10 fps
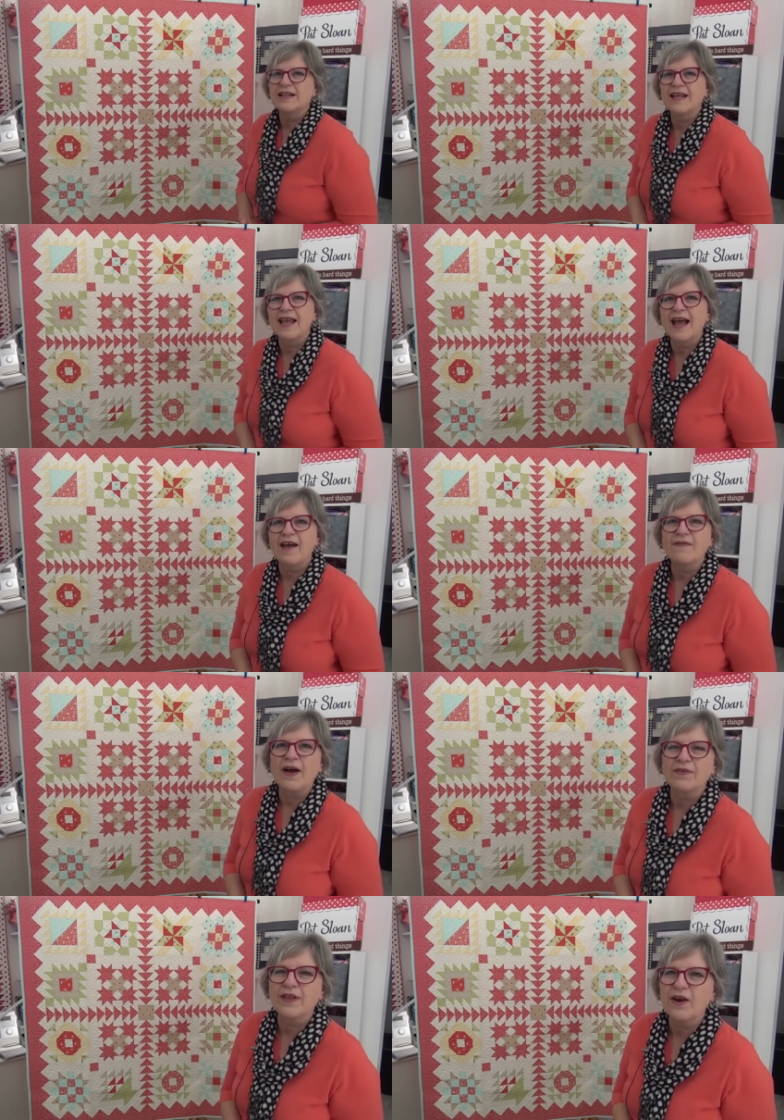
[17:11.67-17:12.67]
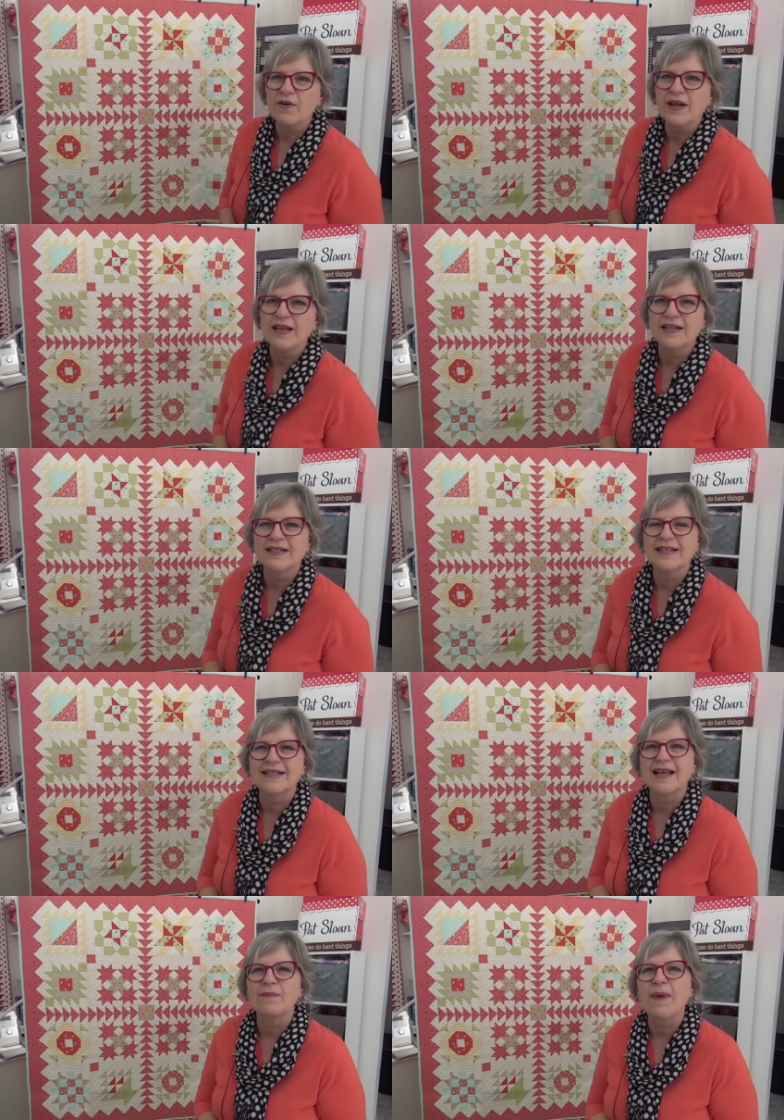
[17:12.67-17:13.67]
they have out there. It is a
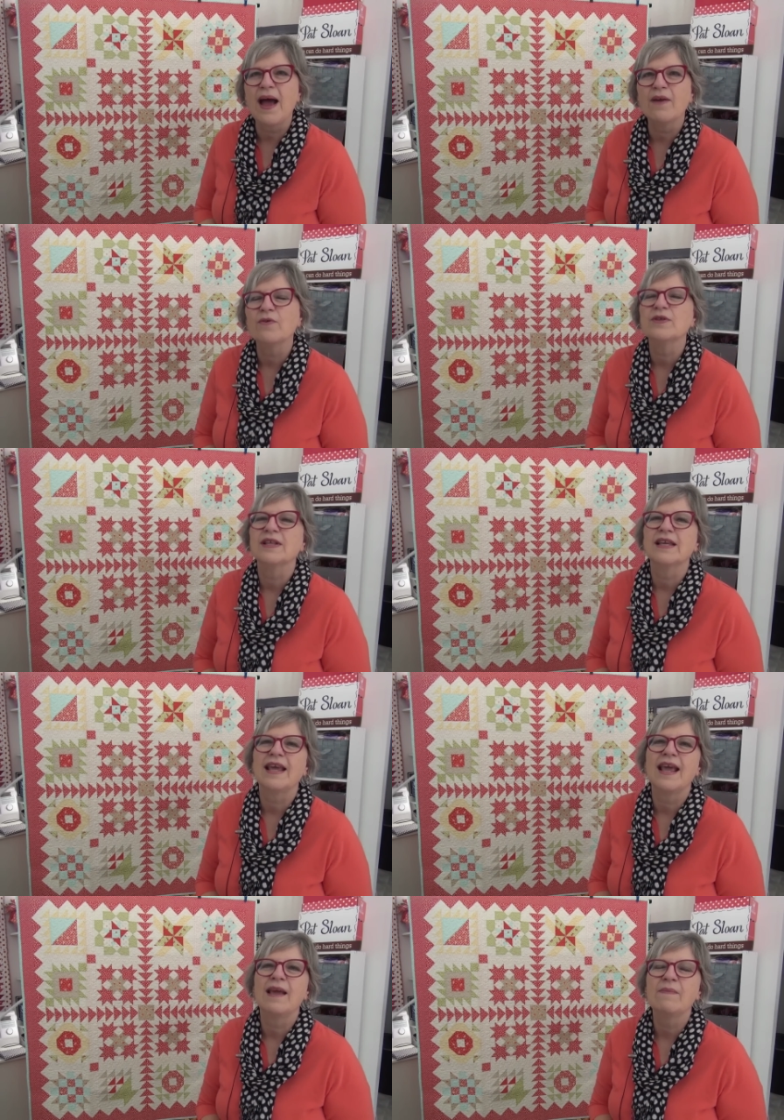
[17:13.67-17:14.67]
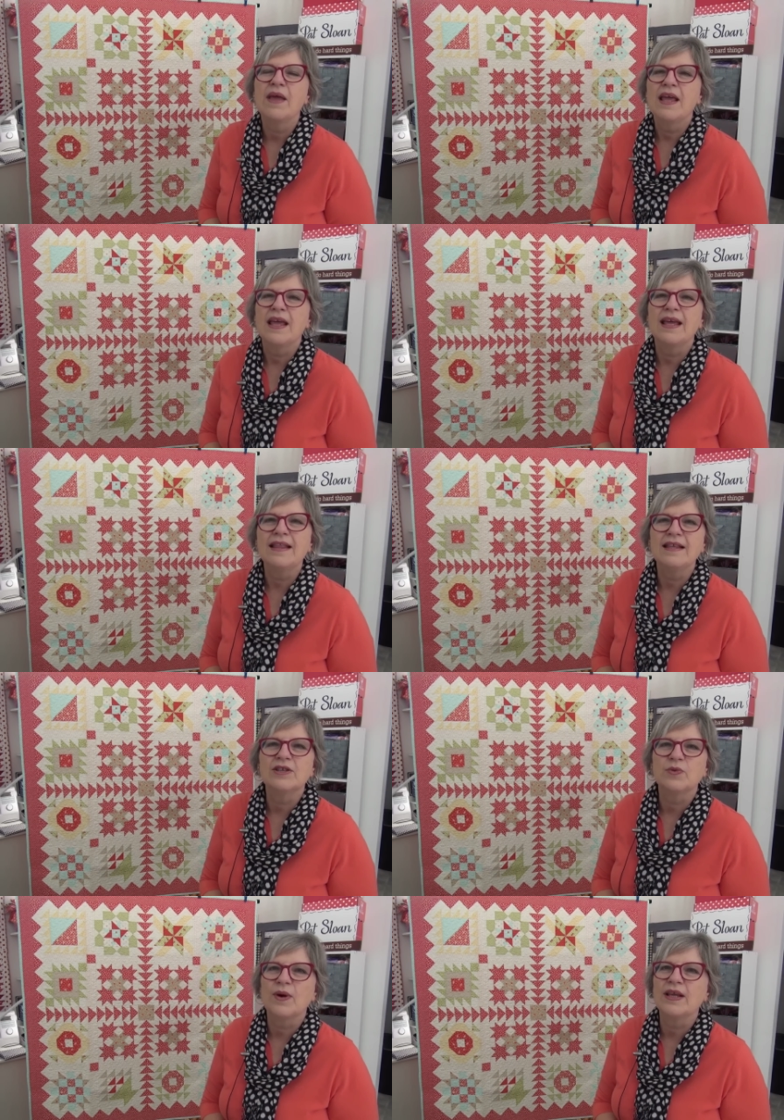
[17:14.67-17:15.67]
set of patterns that came in the
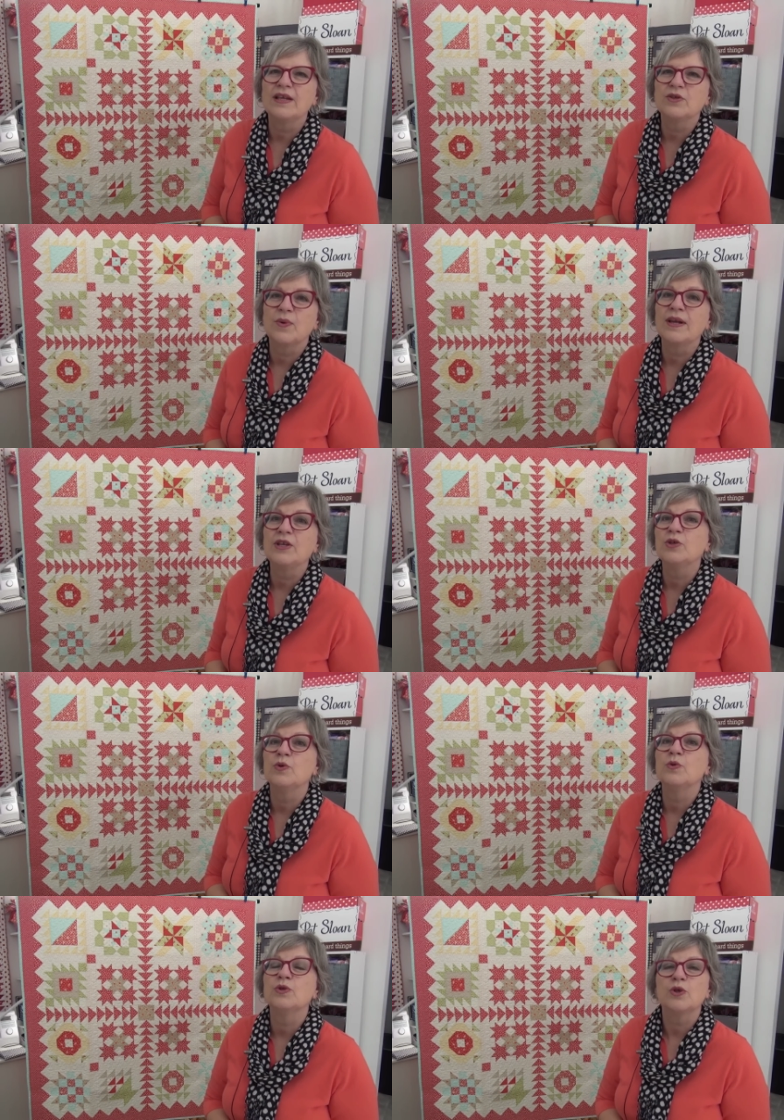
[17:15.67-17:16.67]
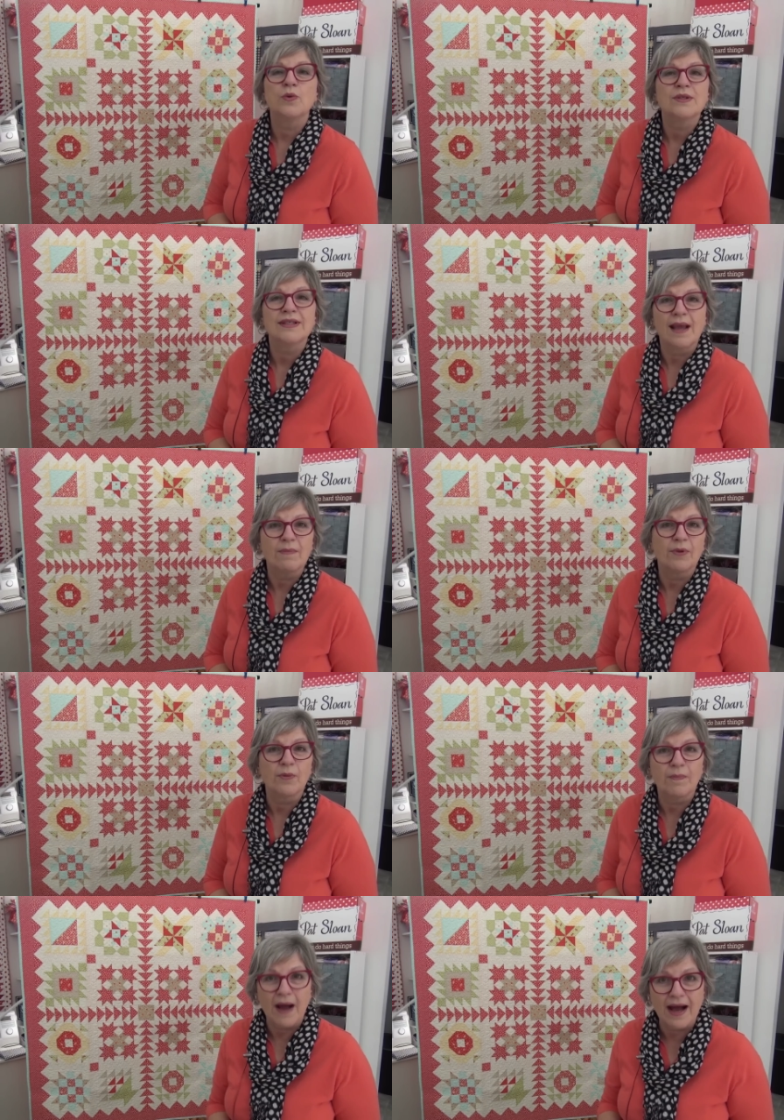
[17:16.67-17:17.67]
2022 Sew Sampler
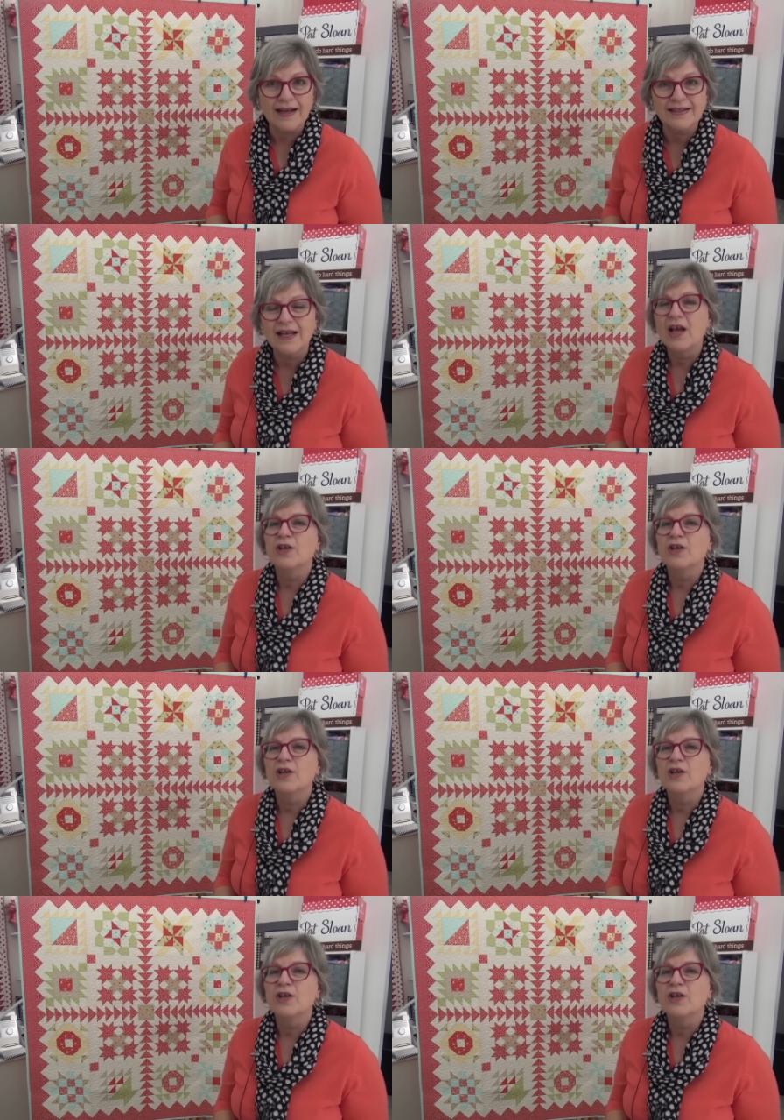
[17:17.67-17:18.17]
box.